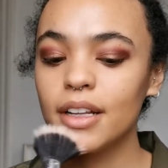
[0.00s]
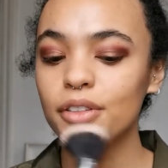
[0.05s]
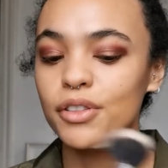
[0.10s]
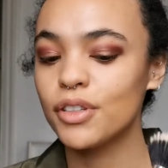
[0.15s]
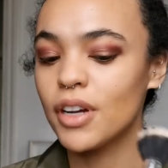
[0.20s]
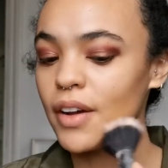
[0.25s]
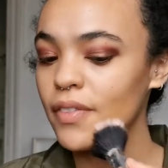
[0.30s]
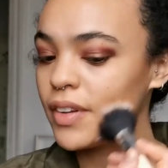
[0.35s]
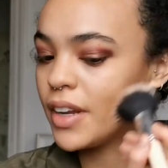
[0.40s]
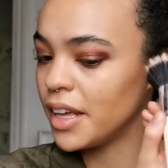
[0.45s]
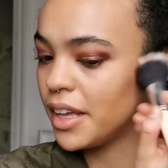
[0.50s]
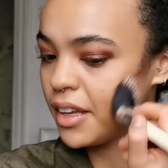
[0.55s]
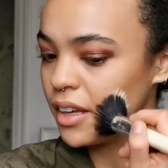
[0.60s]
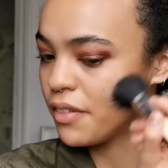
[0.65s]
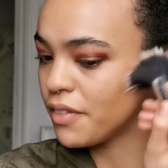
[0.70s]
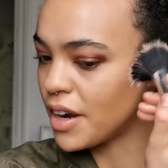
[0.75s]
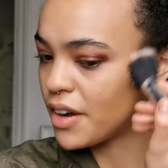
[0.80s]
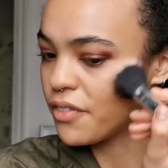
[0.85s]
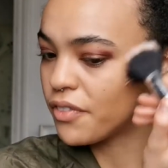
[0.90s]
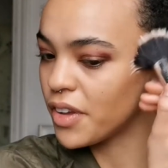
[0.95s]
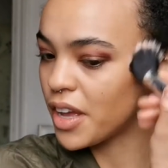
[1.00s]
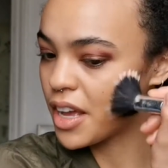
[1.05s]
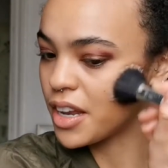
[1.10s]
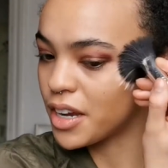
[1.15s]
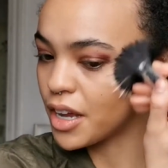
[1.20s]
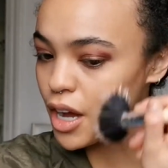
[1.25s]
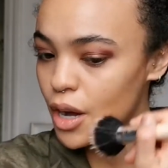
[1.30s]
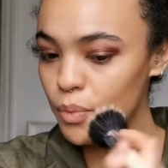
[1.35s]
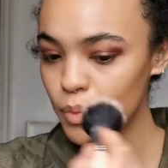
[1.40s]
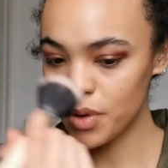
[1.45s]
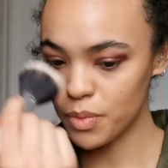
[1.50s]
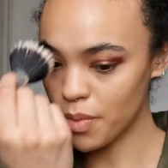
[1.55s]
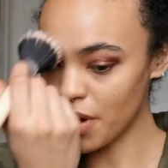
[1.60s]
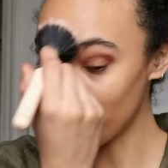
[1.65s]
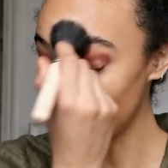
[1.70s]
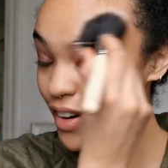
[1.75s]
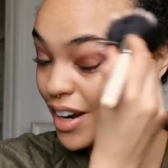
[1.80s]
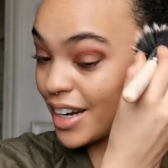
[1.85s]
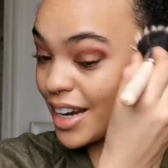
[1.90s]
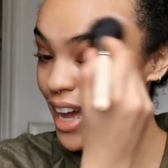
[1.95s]
travelling around Vietnam with my
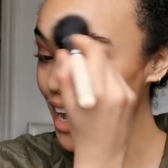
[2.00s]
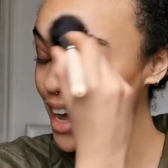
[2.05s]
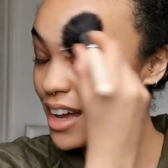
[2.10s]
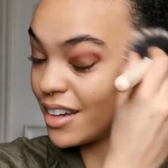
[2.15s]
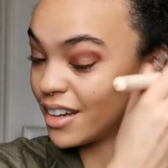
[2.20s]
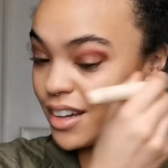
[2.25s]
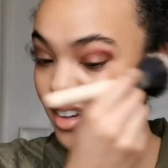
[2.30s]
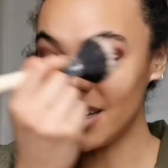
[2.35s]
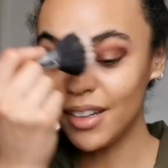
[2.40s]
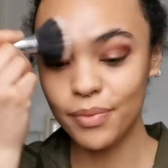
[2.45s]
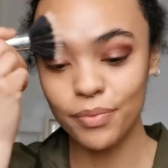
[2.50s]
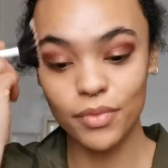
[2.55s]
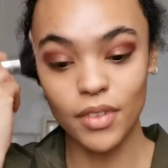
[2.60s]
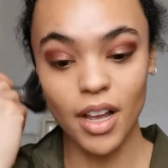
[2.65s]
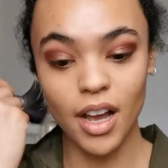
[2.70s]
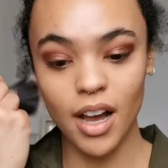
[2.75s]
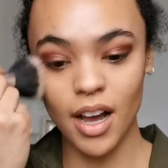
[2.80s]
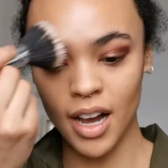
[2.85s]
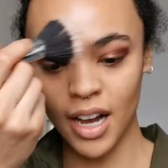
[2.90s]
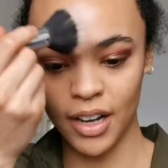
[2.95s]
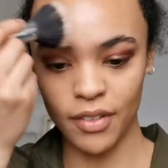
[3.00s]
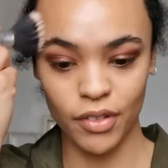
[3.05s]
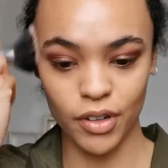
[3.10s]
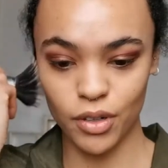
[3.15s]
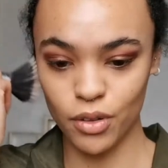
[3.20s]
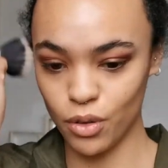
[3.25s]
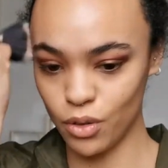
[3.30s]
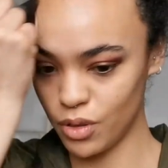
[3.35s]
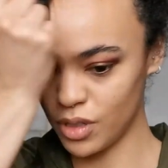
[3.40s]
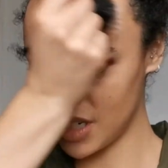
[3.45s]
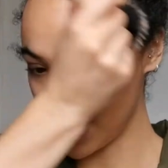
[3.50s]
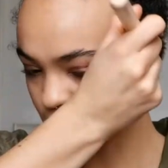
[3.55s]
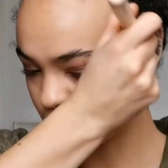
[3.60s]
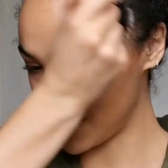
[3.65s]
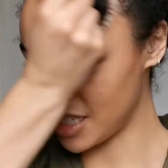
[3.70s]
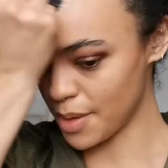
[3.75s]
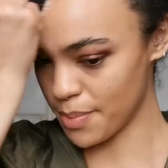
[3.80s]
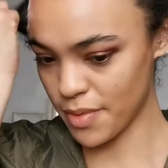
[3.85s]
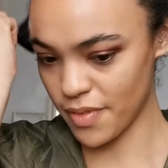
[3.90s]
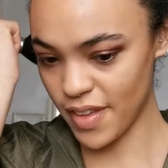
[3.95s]
friend Anna. I
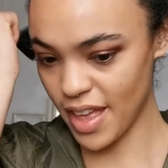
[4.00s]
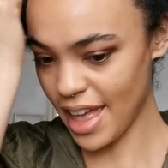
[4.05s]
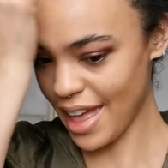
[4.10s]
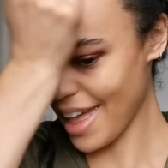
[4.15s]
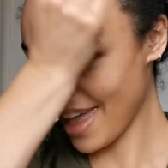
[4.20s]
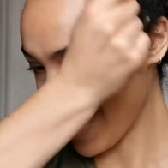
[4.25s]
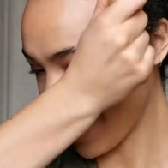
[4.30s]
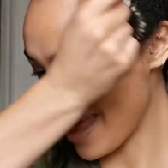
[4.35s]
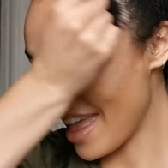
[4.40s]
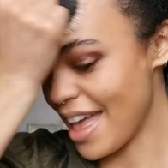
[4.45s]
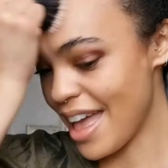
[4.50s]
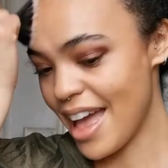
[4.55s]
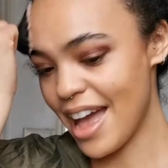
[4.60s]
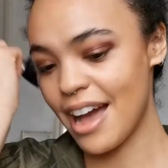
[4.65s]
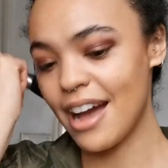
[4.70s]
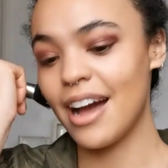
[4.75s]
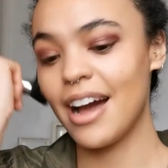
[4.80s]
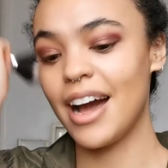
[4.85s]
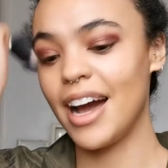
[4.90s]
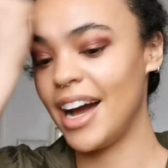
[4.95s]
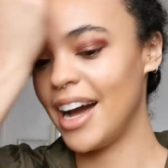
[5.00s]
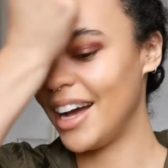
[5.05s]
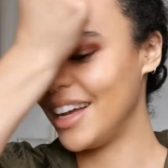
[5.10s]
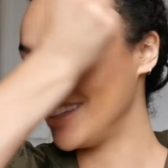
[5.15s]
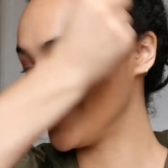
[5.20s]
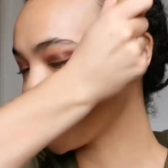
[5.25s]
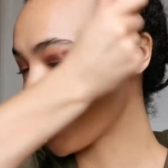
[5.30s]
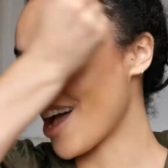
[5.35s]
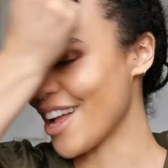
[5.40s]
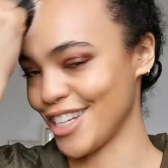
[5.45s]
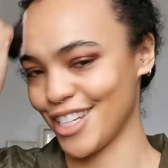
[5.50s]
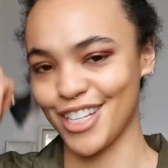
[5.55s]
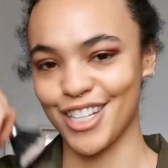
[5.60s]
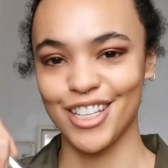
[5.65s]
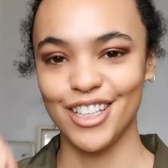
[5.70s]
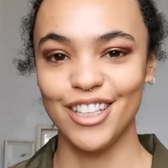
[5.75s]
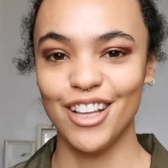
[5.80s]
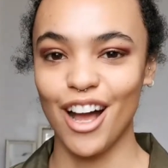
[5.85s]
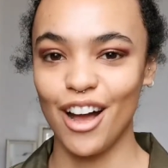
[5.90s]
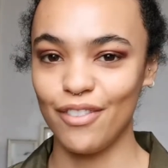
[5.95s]
recorded some of it and I just
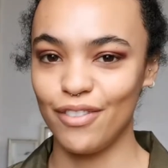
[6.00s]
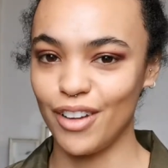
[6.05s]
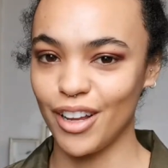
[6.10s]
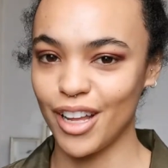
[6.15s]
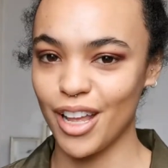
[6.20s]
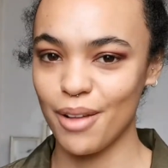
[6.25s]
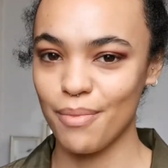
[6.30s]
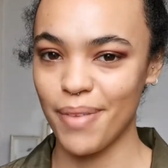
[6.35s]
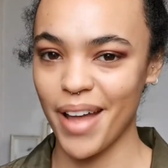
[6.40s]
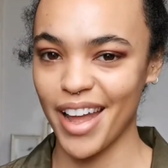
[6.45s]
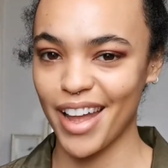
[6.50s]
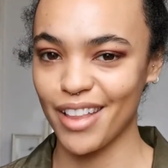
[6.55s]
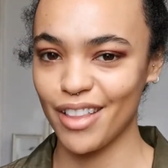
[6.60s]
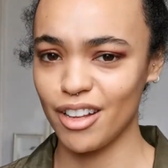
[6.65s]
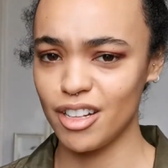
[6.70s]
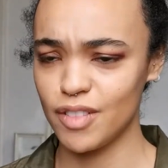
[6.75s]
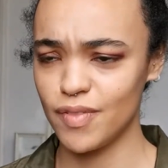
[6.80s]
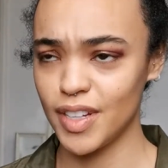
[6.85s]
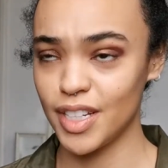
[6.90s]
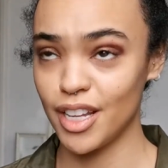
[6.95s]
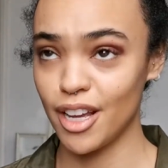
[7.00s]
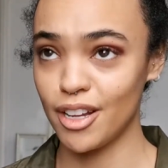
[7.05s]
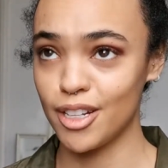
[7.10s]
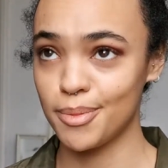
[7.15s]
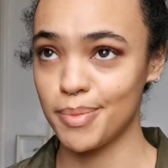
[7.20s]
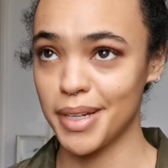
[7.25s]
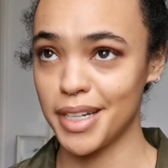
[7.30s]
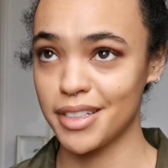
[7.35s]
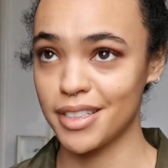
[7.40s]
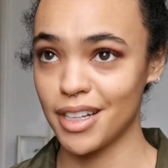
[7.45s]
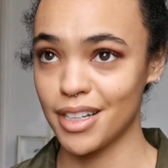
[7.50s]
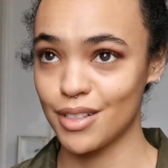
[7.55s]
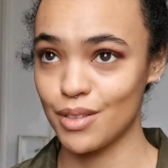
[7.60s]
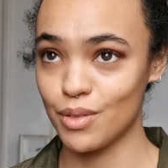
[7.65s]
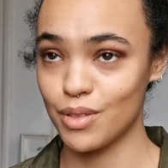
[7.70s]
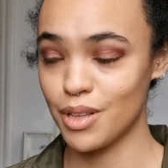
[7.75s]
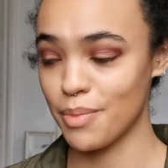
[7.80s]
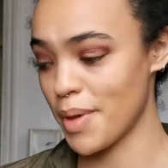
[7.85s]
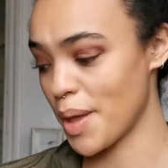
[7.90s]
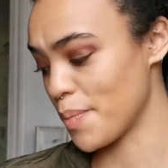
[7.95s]
love looking back at those videos, but it does
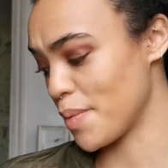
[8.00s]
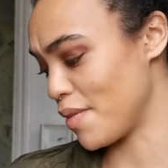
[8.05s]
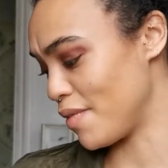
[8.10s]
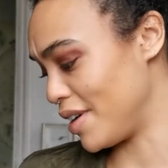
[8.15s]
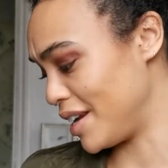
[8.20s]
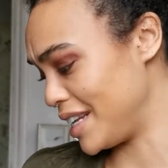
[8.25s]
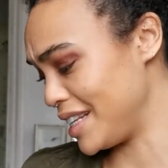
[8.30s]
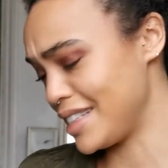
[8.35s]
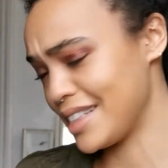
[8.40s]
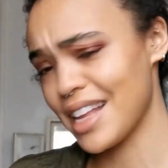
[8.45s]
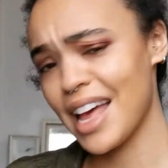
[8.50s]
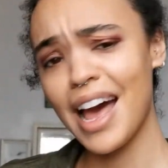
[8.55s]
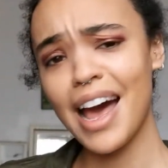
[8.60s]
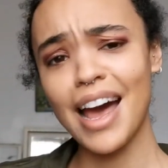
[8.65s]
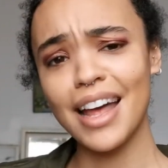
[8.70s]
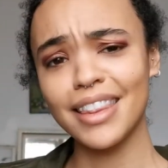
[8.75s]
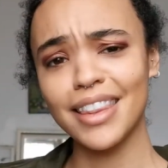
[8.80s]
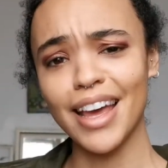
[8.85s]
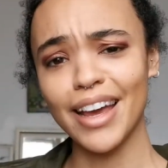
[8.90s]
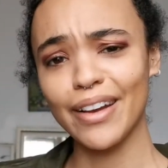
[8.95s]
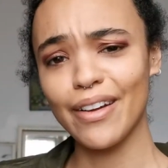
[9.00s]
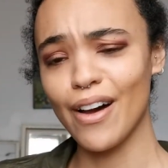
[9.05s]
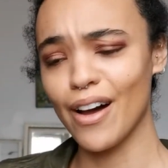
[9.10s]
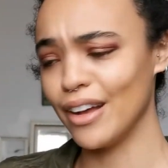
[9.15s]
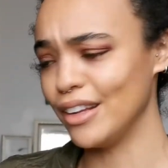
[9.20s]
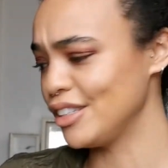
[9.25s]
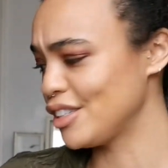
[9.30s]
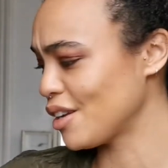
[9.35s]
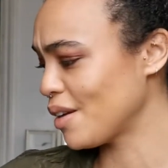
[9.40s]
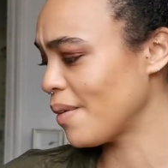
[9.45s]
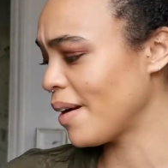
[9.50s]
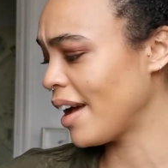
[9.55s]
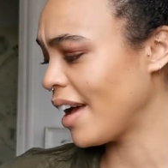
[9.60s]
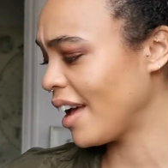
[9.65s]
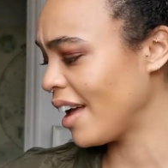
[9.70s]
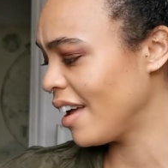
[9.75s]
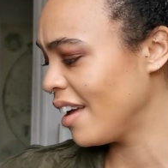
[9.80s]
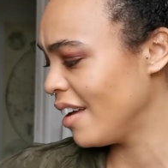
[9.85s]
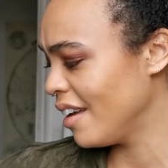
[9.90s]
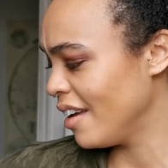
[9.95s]
also make me really sad that I can't do
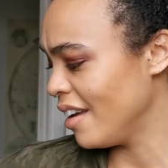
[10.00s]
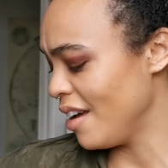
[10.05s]
it.